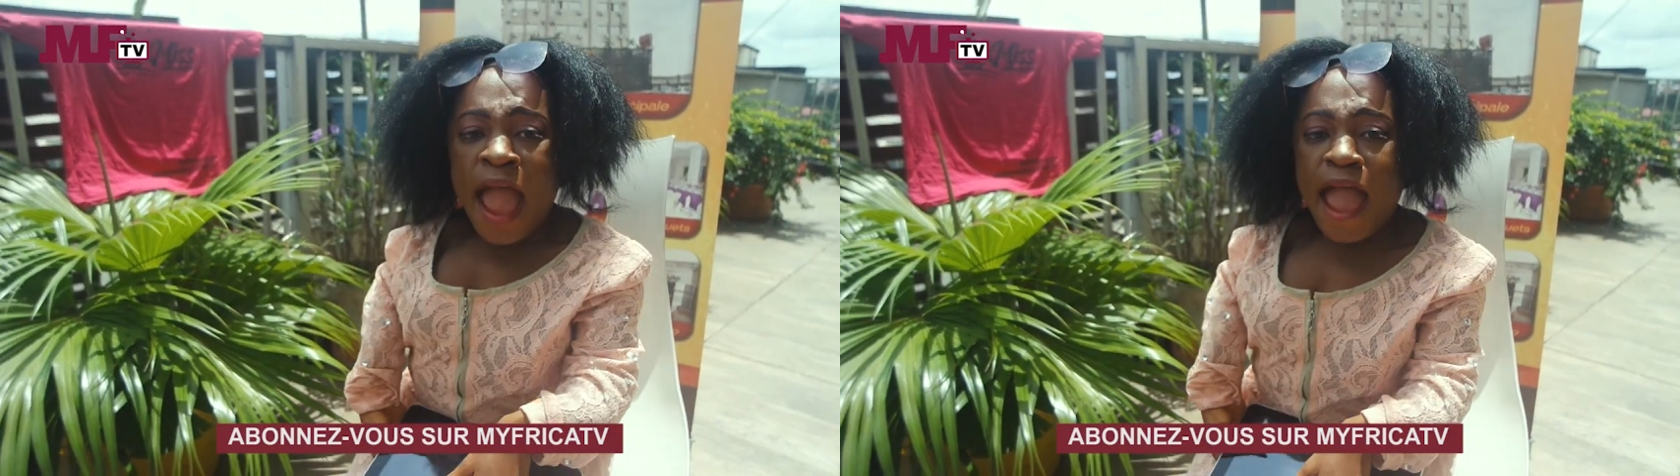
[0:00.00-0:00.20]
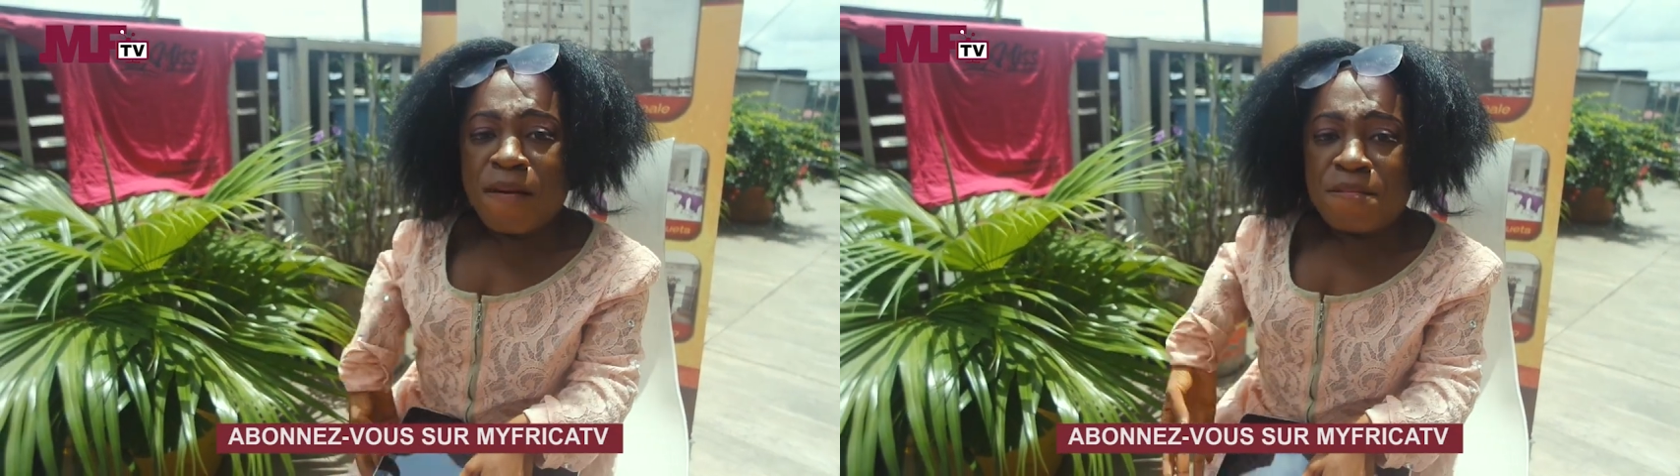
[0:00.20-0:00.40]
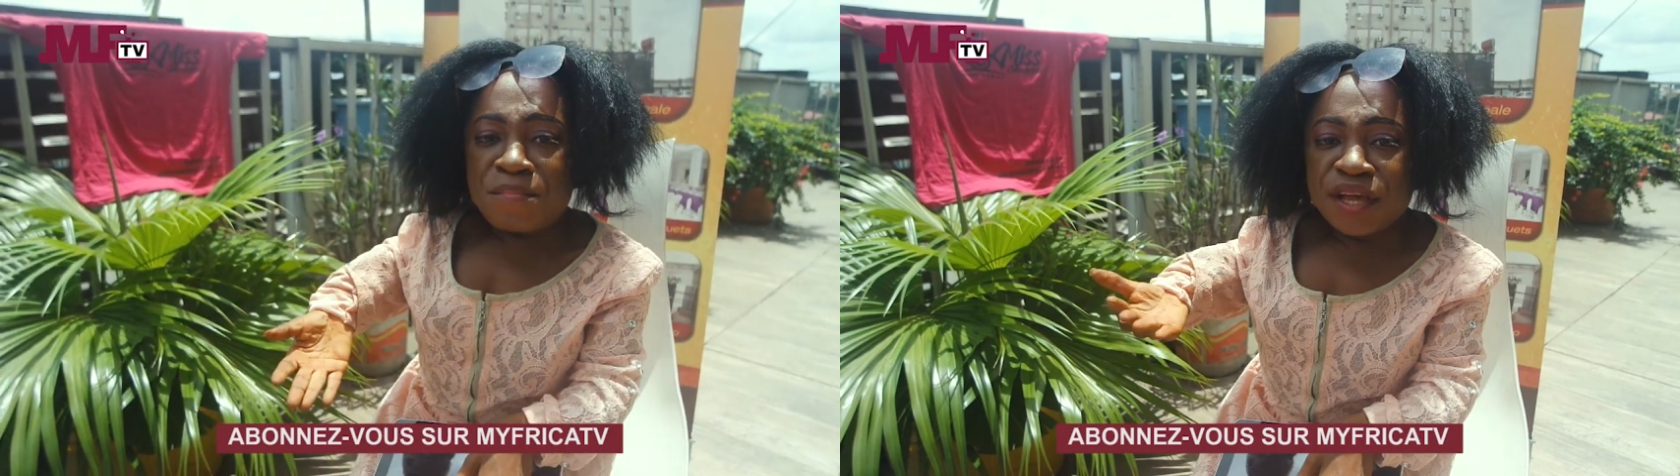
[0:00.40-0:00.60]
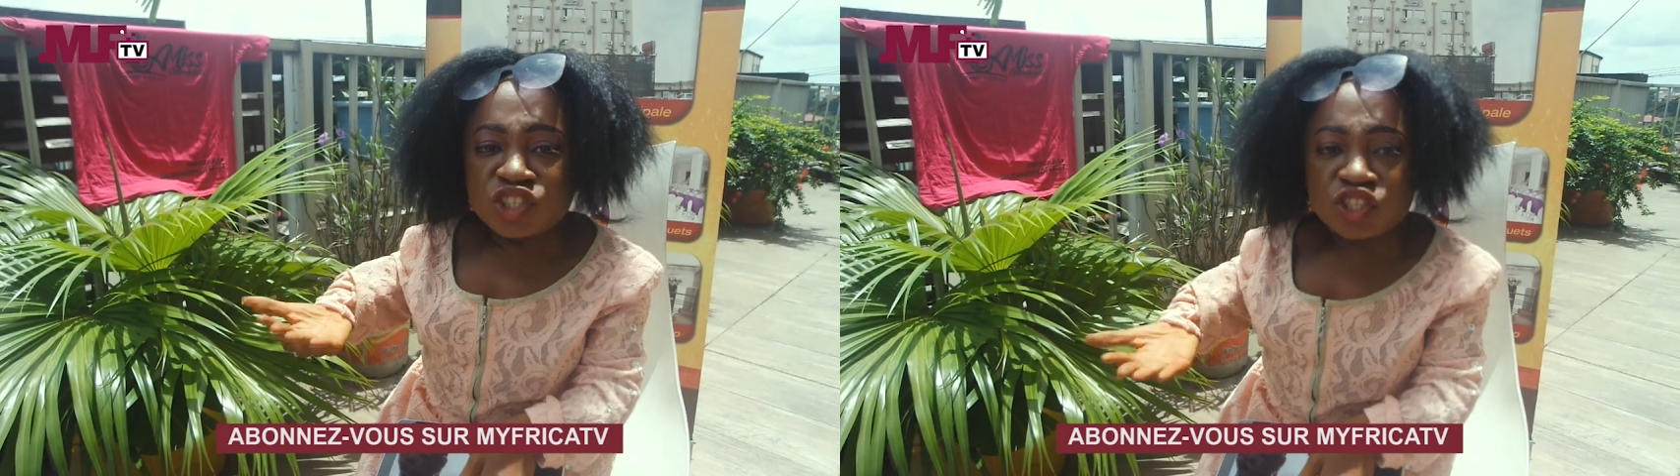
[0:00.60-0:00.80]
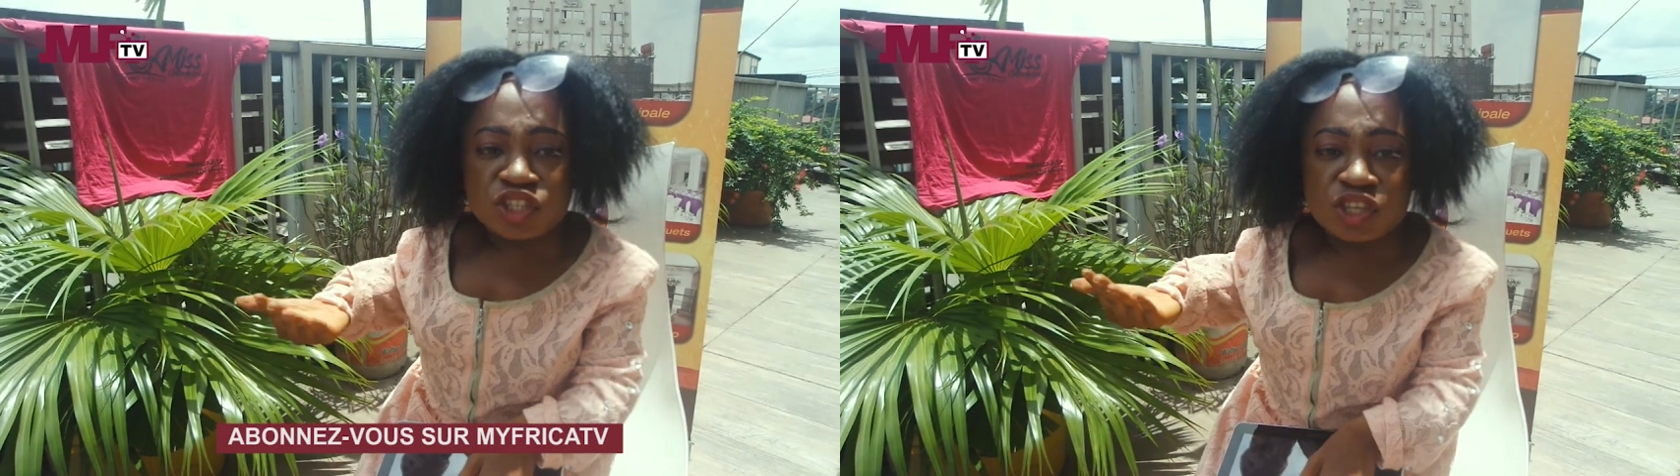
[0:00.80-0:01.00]
a
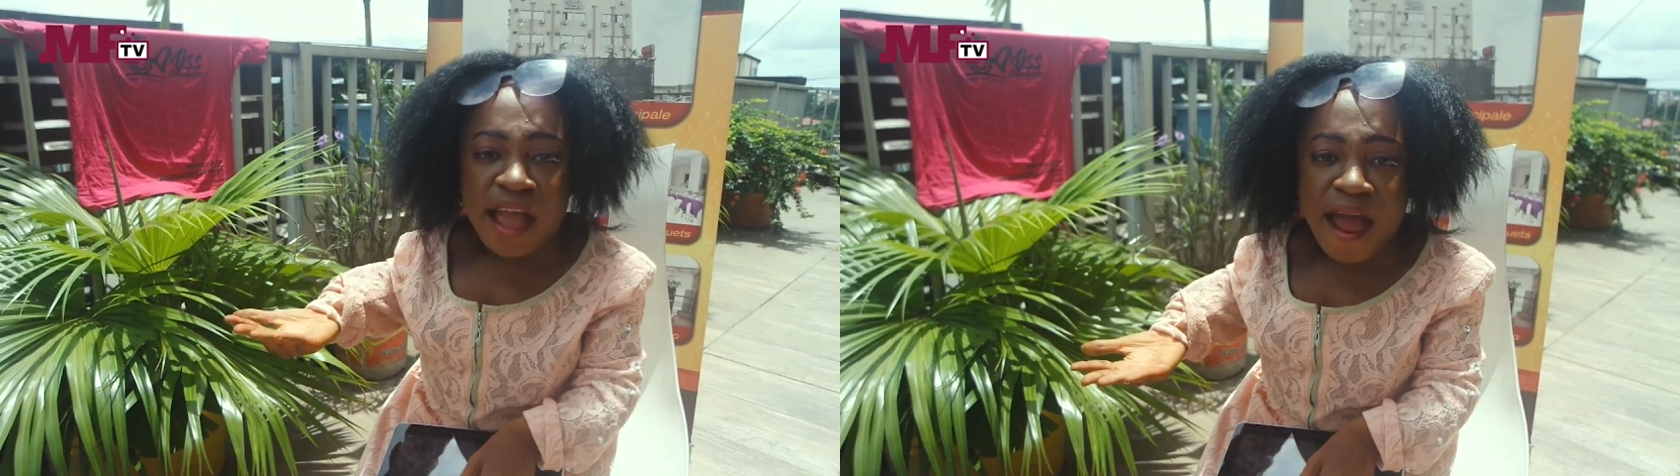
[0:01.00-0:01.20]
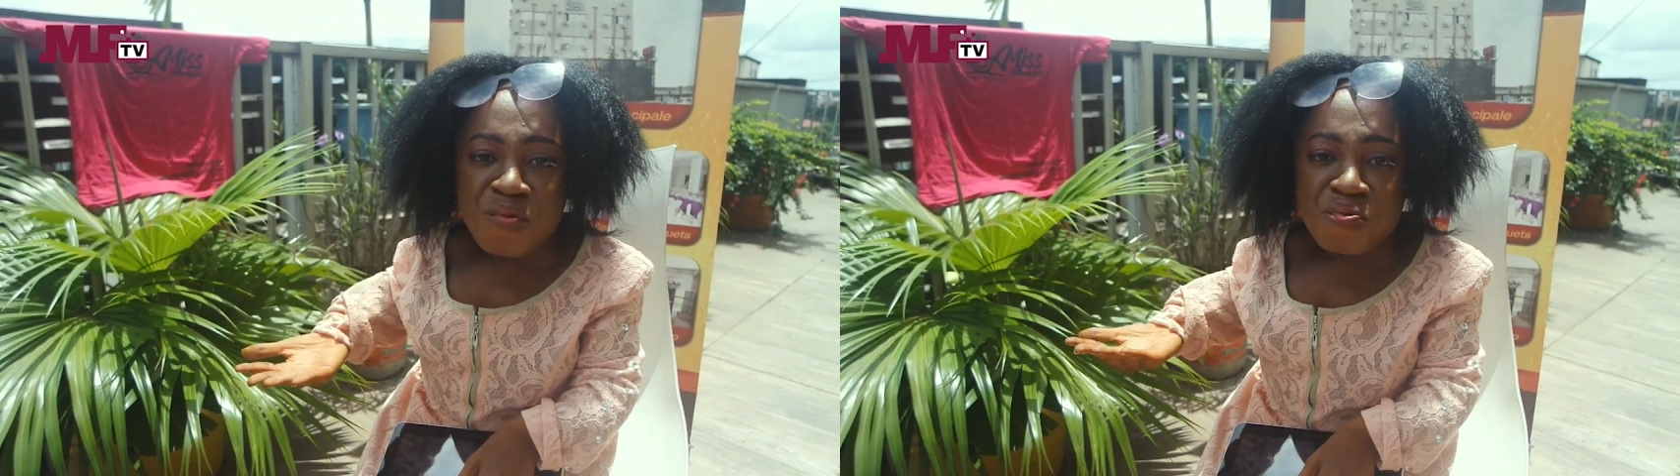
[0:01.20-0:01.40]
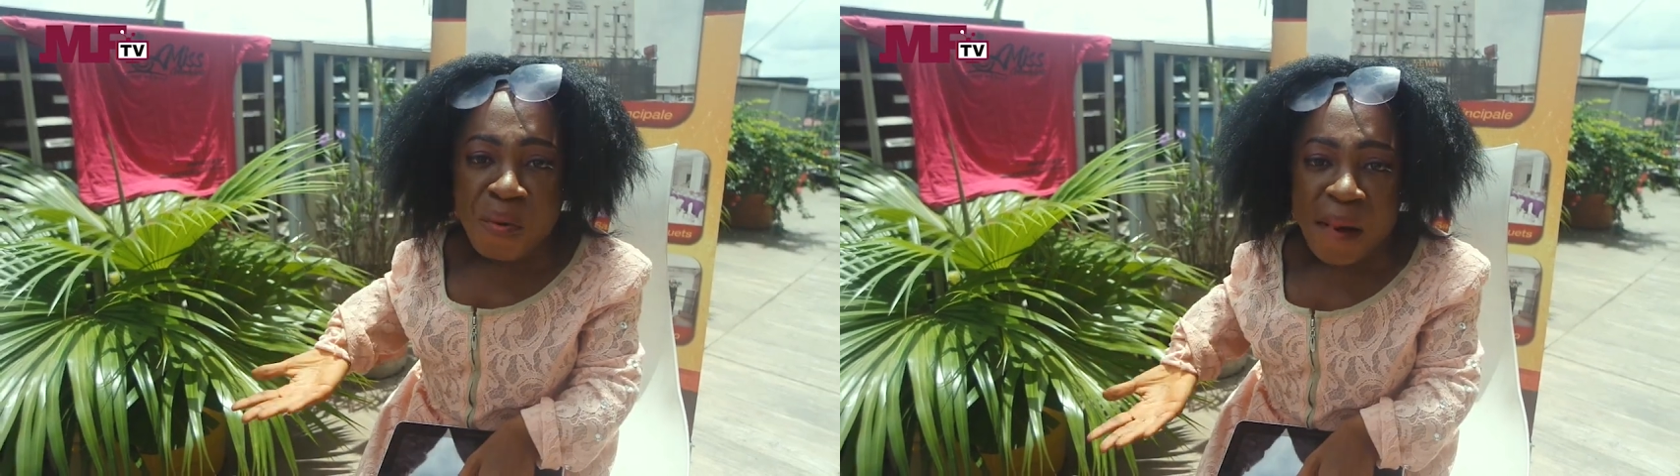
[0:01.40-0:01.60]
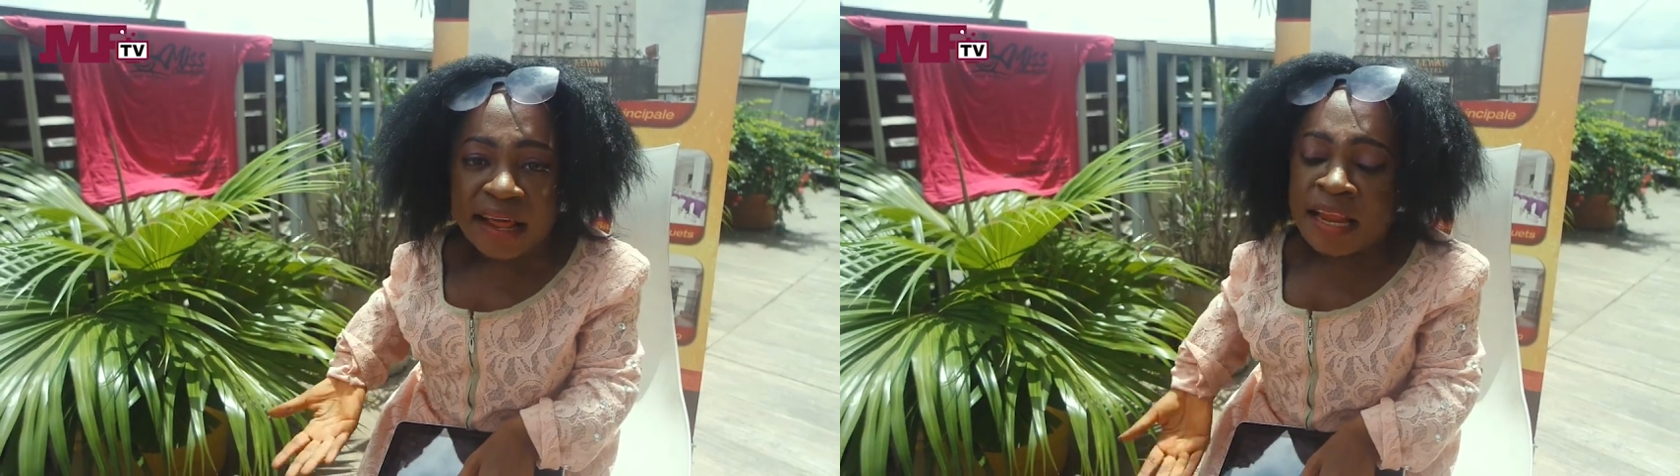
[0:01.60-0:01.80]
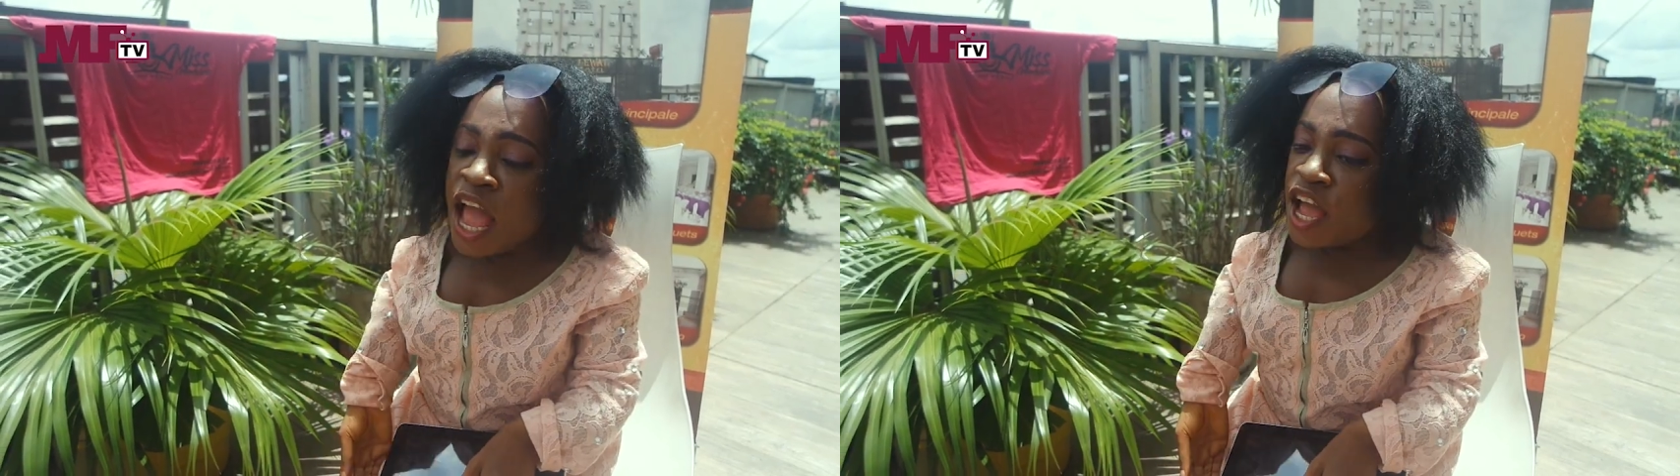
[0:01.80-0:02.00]
mid-year
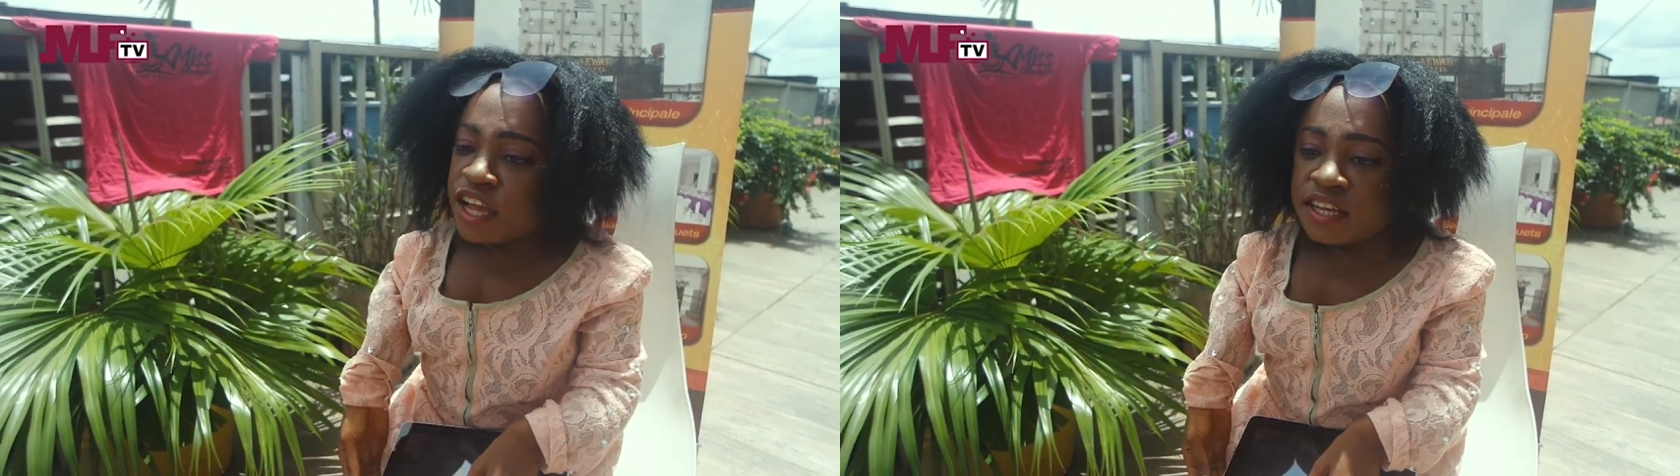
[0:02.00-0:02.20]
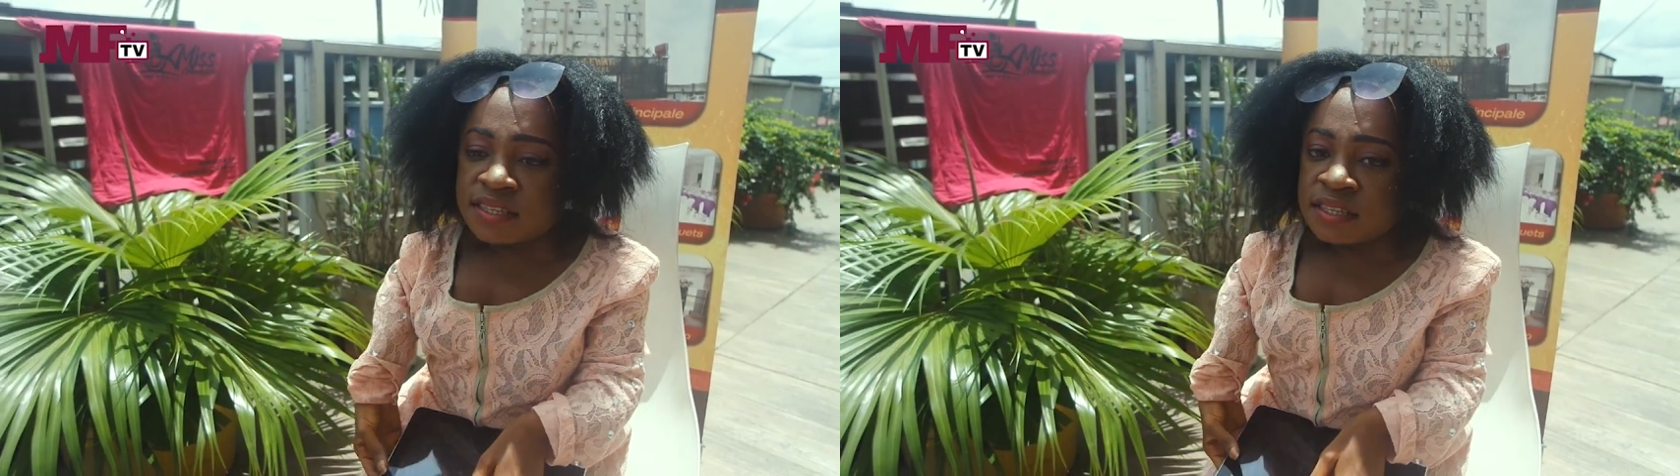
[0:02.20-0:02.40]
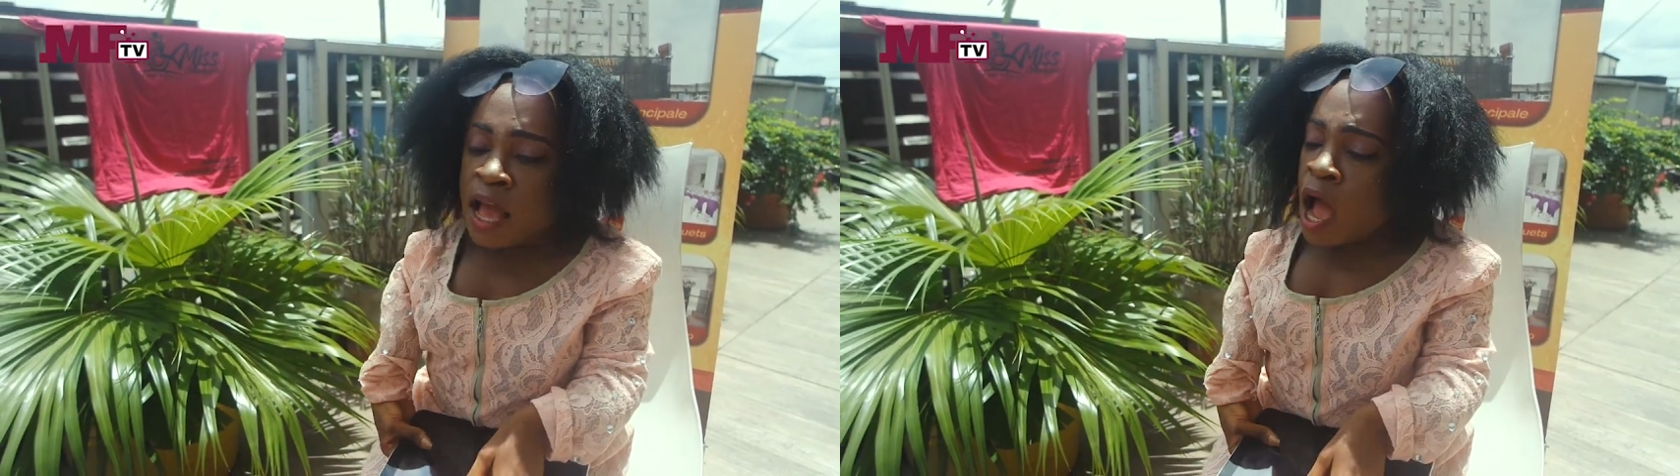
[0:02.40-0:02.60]
woman is.